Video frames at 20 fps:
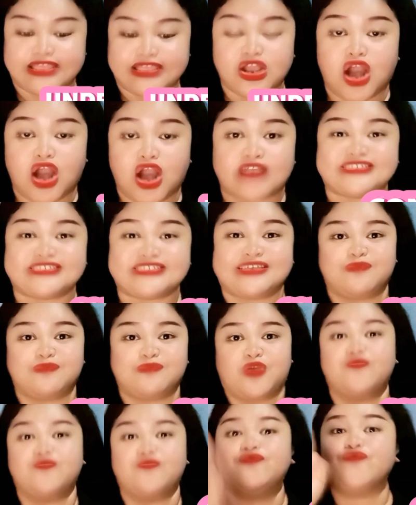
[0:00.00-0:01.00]
the concept
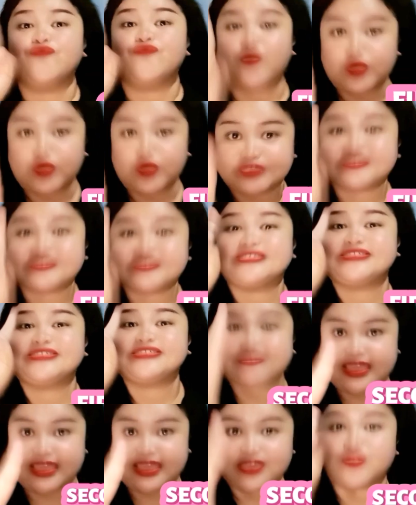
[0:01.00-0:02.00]
of first,
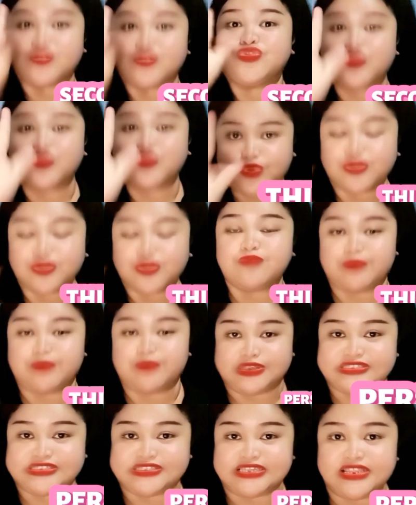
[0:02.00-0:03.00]
second, third
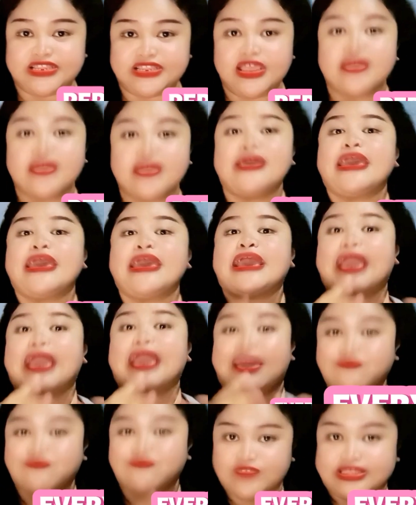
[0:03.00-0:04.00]
person,
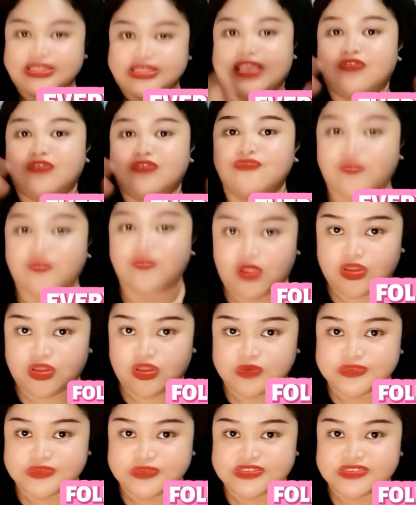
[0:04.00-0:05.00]
everything
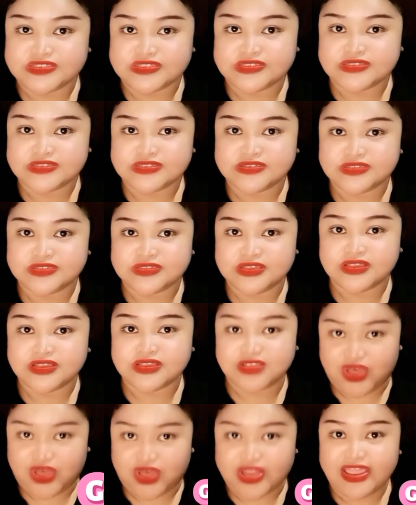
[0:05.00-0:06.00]
follows.
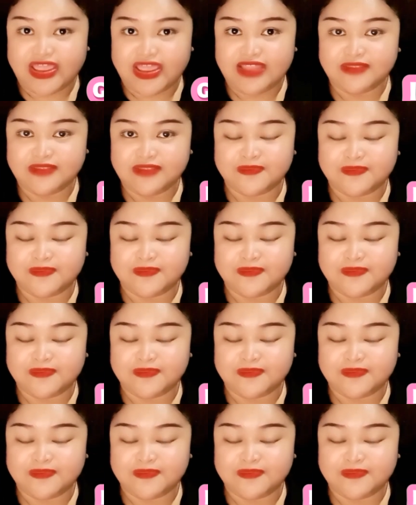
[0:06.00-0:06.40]
Got it?